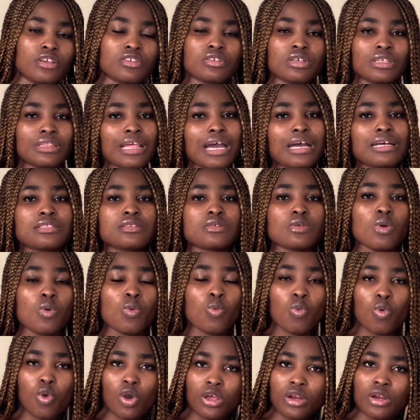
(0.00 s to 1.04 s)
So that's
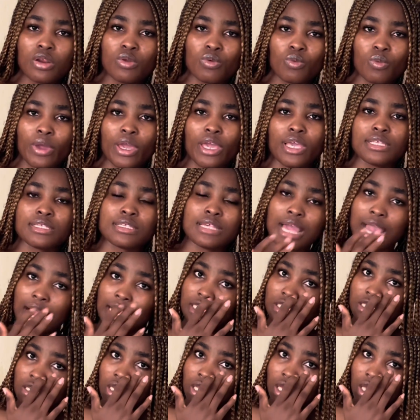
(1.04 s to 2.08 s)
one way to
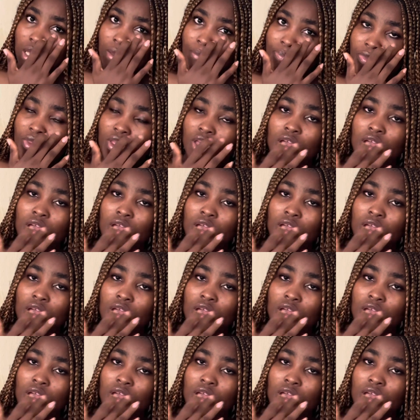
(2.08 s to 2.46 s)
actually